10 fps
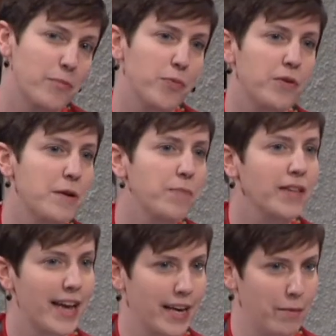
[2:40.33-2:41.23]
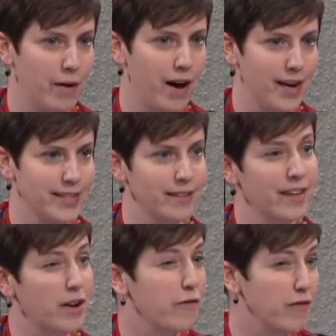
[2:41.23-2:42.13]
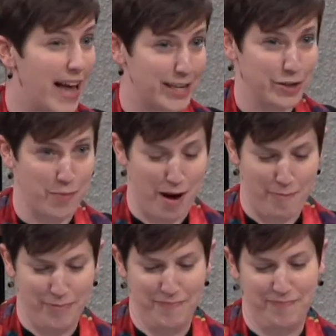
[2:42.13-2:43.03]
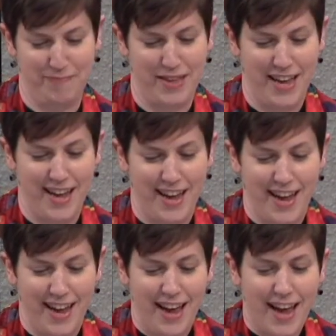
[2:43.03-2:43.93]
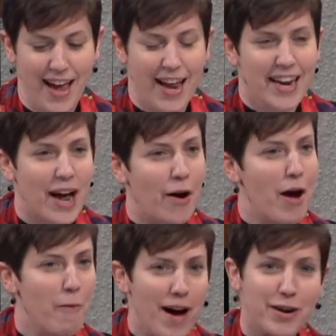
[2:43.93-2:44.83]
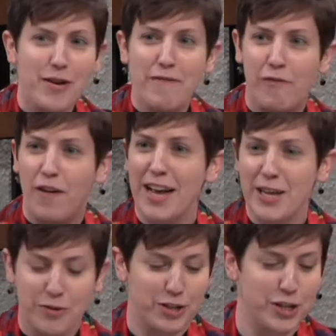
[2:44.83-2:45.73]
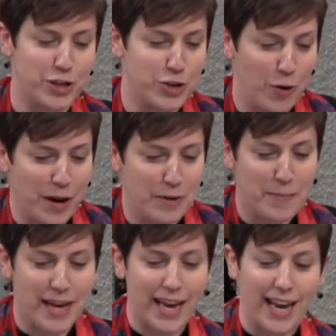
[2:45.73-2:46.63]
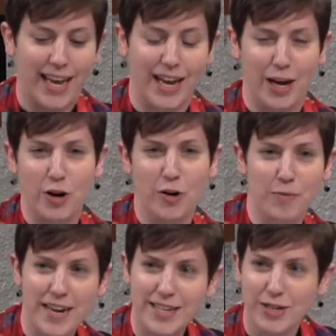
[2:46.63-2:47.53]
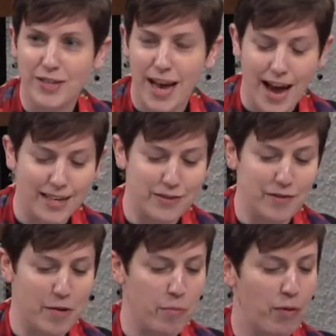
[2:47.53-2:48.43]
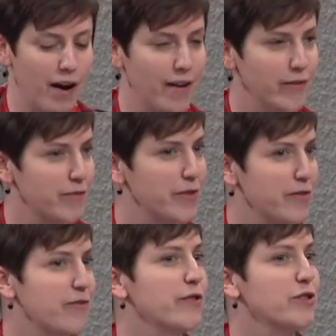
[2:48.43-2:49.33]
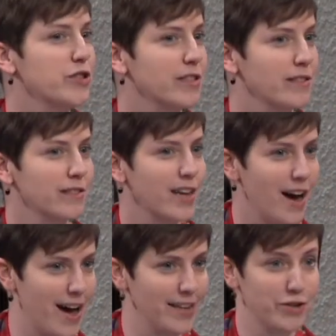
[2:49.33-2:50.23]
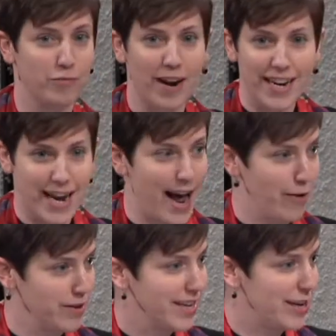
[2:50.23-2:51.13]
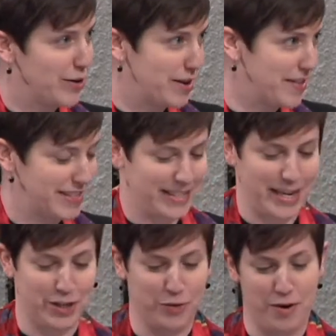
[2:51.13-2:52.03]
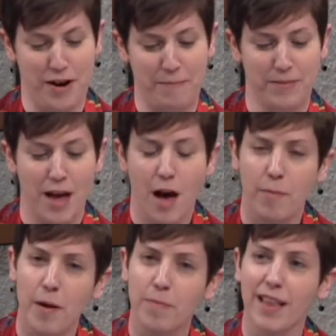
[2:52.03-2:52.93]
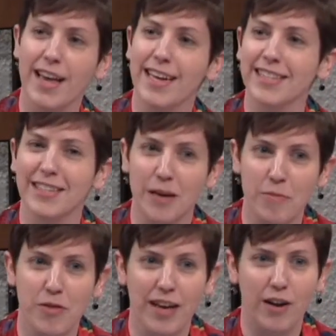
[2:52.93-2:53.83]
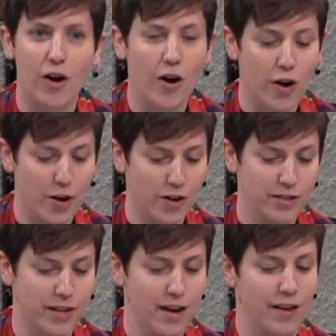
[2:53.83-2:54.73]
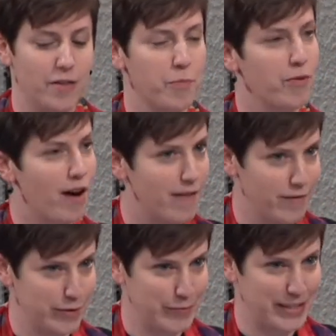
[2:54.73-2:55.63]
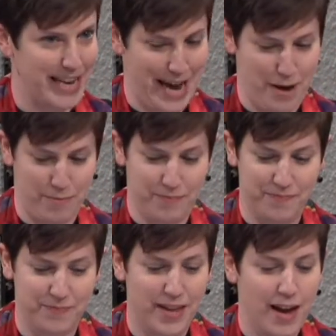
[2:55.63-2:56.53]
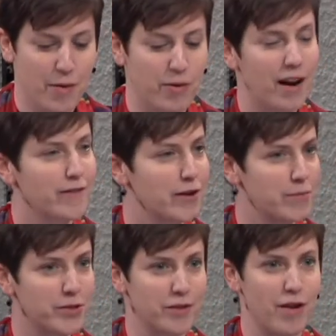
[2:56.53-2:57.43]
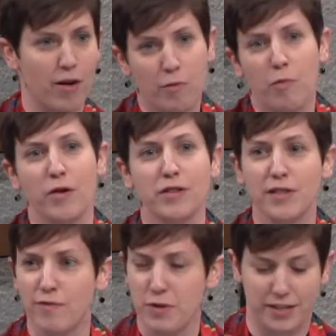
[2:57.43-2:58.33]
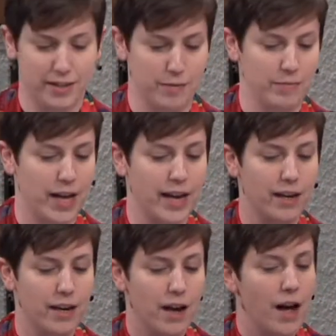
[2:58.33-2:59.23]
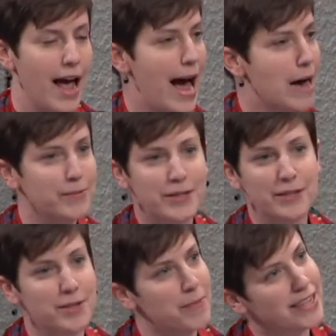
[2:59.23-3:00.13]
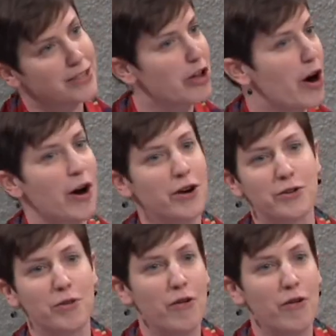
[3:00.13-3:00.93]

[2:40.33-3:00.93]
pre-planning behind it, like a flash mob. Now, I want to invite you to join me in a courageous act of improv of the first kind, right now, here in this sanctuary, by playing something called the Proverbs game. Proverbs are words of wisdom, like absence makes the heart grow